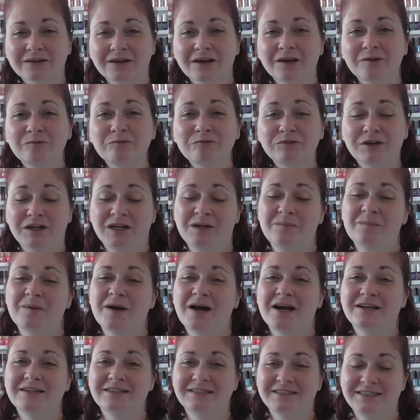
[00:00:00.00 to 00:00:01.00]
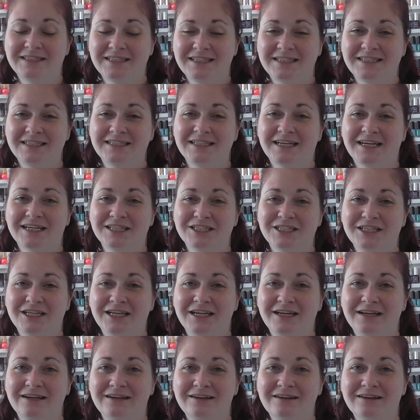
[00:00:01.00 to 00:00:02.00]
I'm really bad at
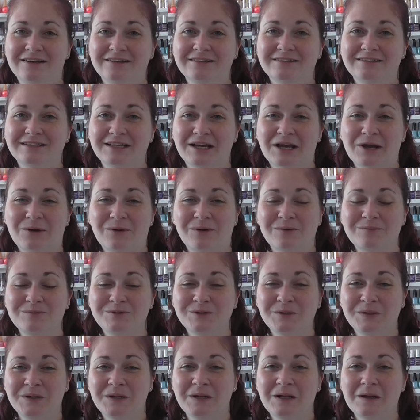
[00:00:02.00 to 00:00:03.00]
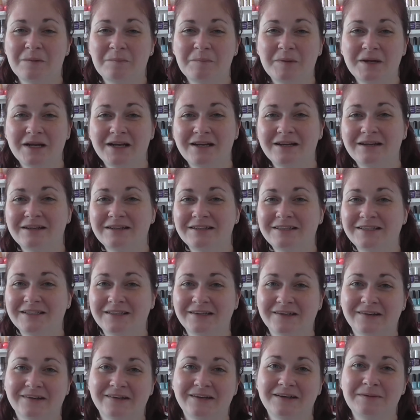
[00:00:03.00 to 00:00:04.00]
destashing, so I'm doing it a bit at a
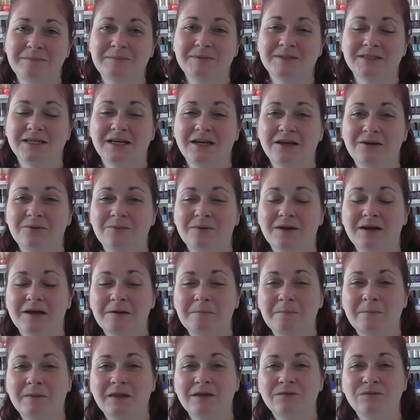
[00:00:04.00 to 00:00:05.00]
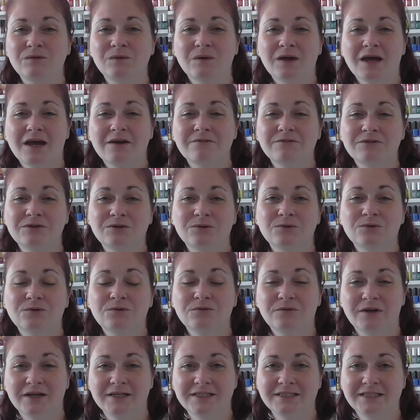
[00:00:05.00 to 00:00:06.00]
time. So if you haven't
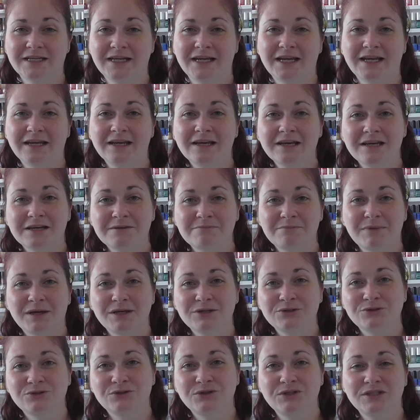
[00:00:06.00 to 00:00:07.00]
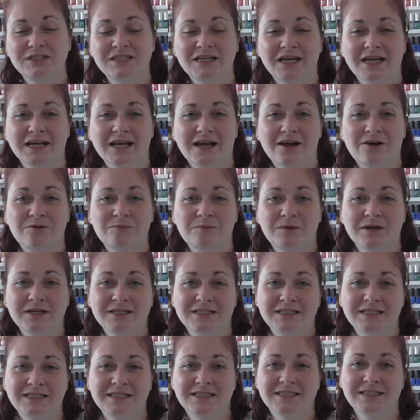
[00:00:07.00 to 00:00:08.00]
already, make sure you check out my
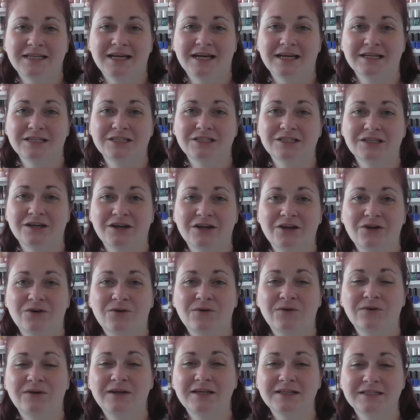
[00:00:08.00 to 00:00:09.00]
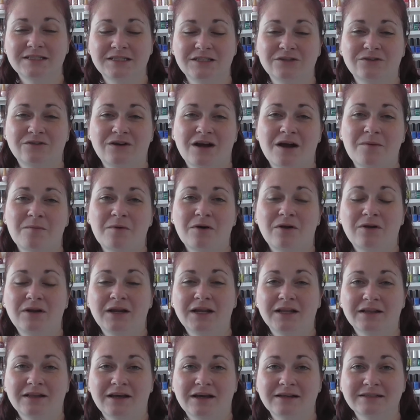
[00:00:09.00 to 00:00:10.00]
destash site on Instagram. I'll
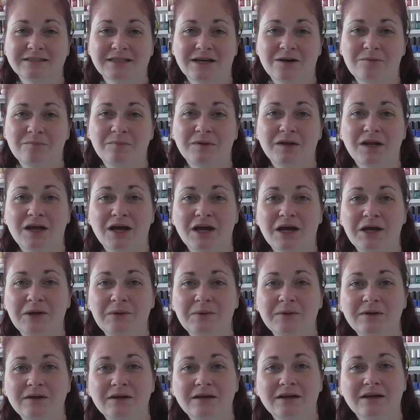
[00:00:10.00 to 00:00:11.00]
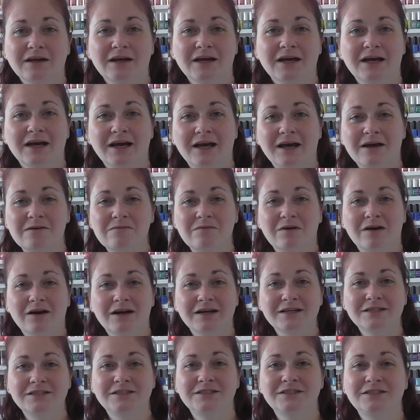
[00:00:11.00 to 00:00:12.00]
link that down below.
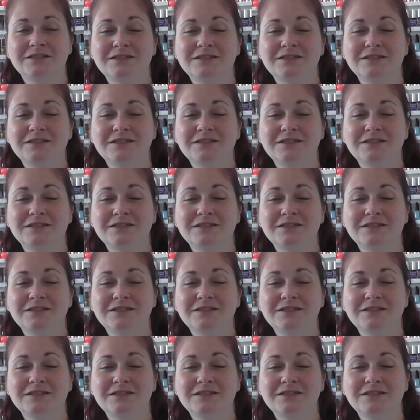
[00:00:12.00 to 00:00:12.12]
I